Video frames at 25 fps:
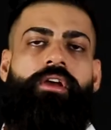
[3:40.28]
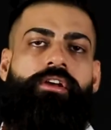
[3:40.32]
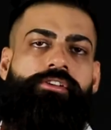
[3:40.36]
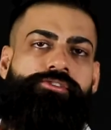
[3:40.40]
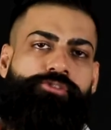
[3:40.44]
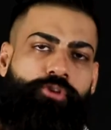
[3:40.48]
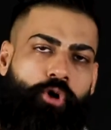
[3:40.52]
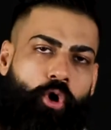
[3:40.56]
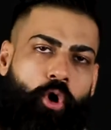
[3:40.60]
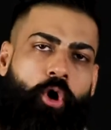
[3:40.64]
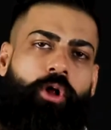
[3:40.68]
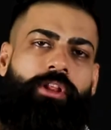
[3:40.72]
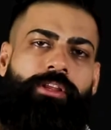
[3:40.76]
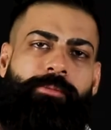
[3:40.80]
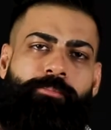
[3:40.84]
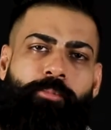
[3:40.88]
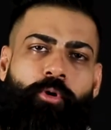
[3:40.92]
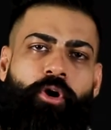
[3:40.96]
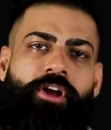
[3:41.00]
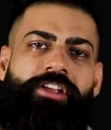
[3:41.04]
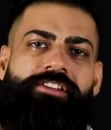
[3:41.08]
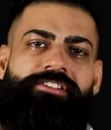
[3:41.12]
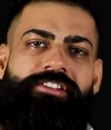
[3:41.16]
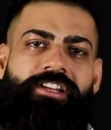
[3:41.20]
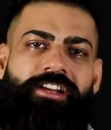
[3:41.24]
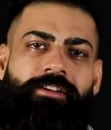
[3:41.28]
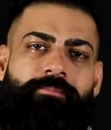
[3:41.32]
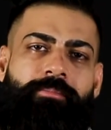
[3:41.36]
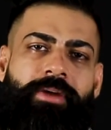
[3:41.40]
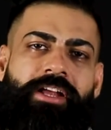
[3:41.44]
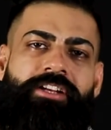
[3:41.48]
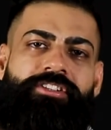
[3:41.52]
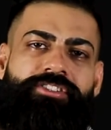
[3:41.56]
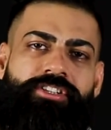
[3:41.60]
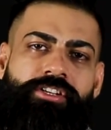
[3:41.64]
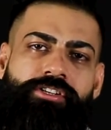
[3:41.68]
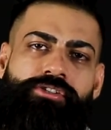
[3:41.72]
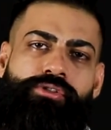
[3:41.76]
So all the points that I
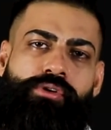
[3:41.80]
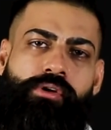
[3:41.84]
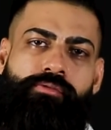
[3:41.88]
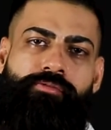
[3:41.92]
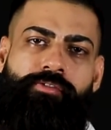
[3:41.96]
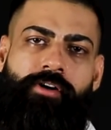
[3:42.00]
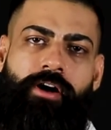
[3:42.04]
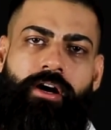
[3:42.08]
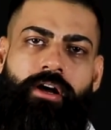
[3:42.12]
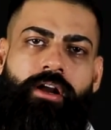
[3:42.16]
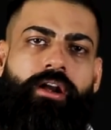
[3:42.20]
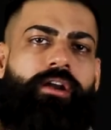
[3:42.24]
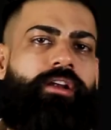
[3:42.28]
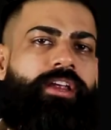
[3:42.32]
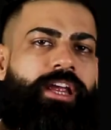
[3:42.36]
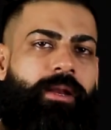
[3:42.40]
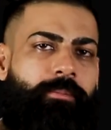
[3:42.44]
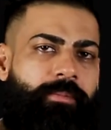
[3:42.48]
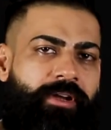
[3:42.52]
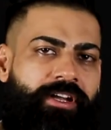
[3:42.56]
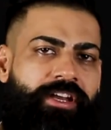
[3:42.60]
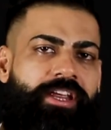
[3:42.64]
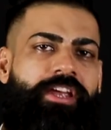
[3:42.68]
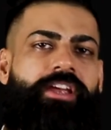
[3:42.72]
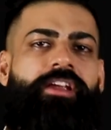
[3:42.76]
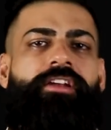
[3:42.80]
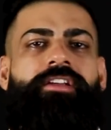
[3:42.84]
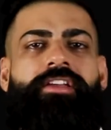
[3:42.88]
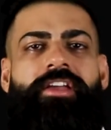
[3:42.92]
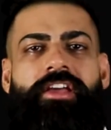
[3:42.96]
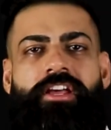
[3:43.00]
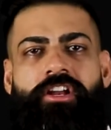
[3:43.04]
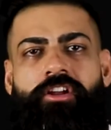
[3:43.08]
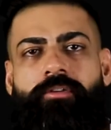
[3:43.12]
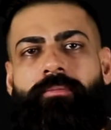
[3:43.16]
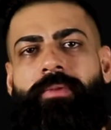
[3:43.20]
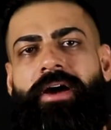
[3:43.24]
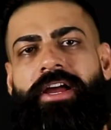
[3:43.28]
mentioned so far can be taken
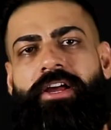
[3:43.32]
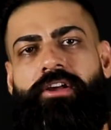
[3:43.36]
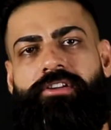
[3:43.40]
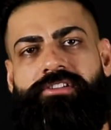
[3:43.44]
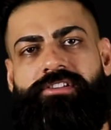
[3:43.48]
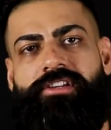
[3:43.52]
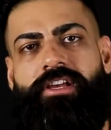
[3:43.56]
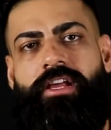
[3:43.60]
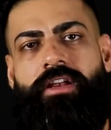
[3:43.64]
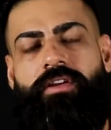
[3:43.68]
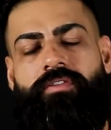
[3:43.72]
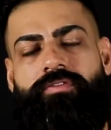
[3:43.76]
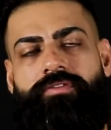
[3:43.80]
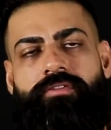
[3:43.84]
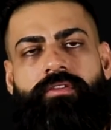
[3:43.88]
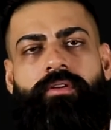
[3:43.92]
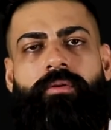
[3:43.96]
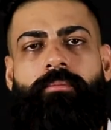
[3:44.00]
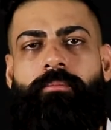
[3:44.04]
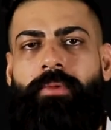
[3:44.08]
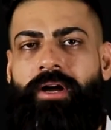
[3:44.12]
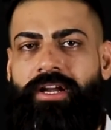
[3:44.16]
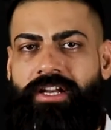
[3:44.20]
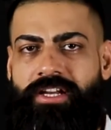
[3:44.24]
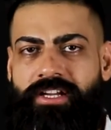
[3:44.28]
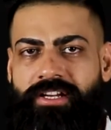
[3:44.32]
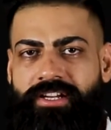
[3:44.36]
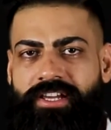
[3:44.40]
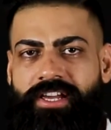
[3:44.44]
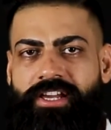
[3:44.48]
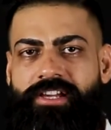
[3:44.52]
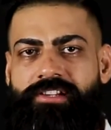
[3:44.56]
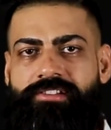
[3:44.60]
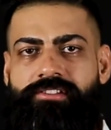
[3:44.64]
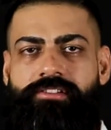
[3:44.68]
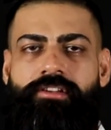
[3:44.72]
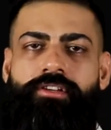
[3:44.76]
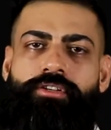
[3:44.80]
care of by yourself. But in
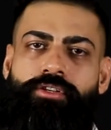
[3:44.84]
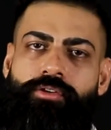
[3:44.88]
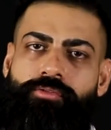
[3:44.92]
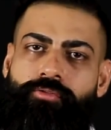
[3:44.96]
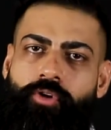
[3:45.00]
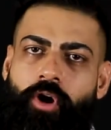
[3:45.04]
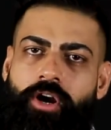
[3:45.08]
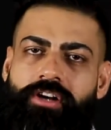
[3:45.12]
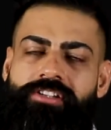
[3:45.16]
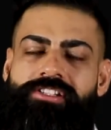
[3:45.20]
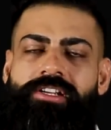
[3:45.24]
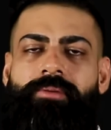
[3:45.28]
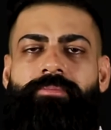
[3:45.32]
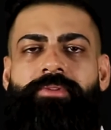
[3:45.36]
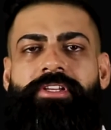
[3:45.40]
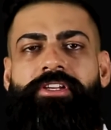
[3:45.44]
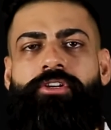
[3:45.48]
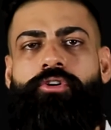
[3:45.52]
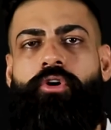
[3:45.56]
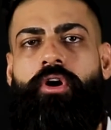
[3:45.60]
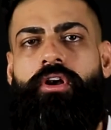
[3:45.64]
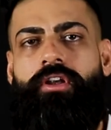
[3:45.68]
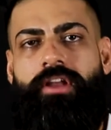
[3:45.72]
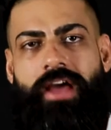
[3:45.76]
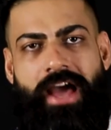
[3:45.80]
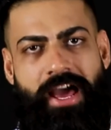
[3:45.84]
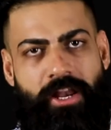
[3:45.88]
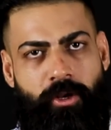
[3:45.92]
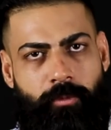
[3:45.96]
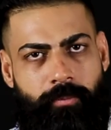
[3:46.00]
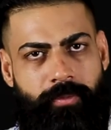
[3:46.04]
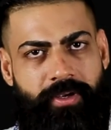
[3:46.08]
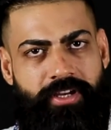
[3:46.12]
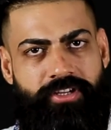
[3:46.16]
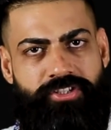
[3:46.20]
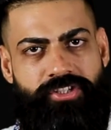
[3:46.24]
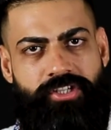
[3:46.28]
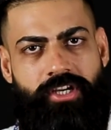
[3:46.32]
case you've got something called
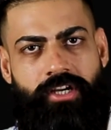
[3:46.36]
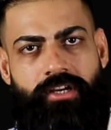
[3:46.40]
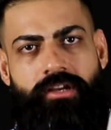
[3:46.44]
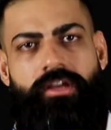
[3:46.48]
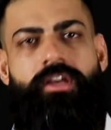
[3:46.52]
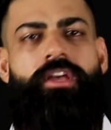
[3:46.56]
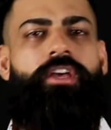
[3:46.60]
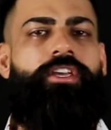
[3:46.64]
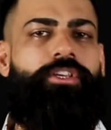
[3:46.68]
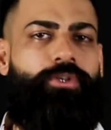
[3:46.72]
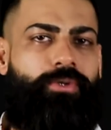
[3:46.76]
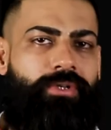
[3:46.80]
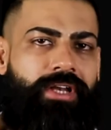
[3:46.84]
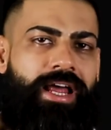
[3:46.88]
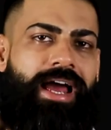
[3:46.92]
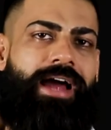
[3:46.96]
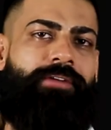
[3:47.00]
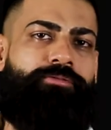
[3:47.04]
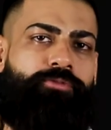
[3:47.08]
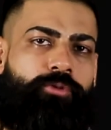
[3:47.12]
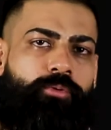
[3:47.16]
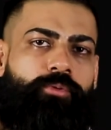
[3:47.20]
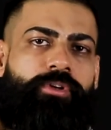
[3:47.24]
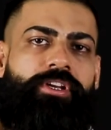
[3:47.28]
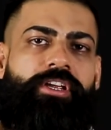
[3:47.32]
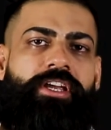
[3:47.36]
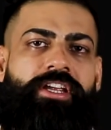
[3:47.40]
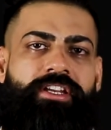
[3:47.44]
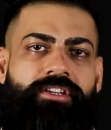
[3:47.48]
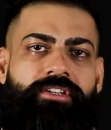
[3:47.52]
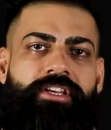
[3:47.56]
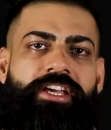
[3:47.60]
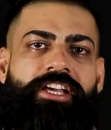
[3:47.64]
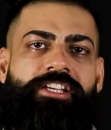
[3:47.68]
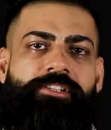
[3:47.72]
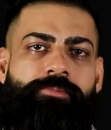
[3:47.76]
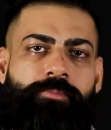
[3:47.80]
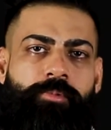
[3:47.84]
alopecia, you'll have to take
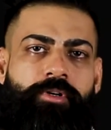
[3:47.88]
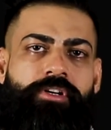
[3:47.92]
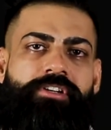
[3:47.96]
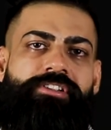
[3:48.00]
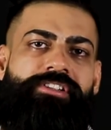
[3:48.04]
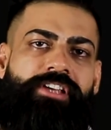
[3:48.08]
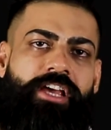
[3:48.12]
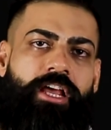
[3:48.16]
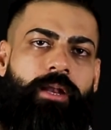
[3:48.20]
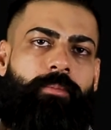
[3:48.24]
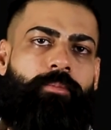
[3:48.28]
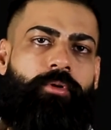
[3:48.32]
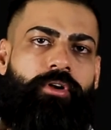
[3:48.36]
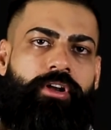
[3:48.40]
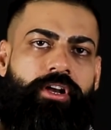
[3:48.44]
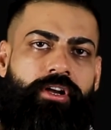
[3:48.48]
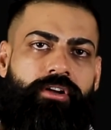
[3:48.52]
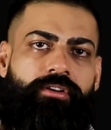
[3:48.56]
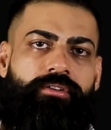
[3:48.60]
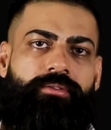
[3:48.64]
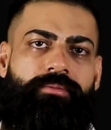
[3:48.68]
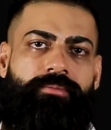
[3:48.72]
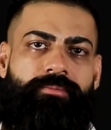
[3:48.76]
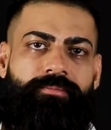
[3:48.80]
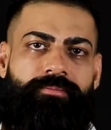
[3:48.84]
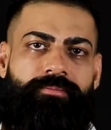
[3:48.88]
the expert's help on it.